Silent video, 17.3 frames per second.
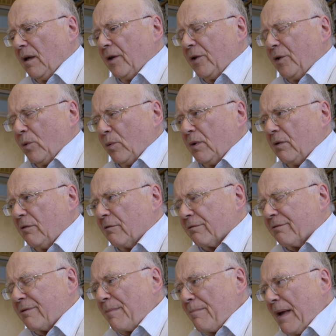You will
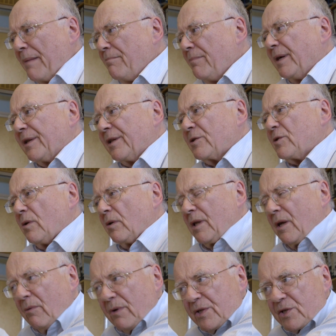remember that
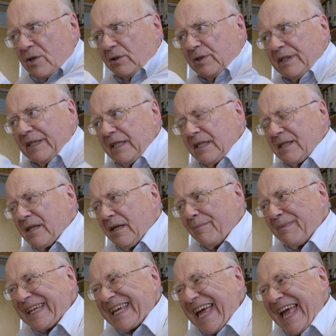although it's got an
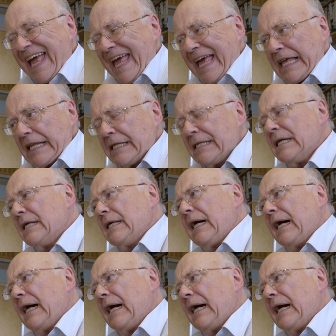incoming n,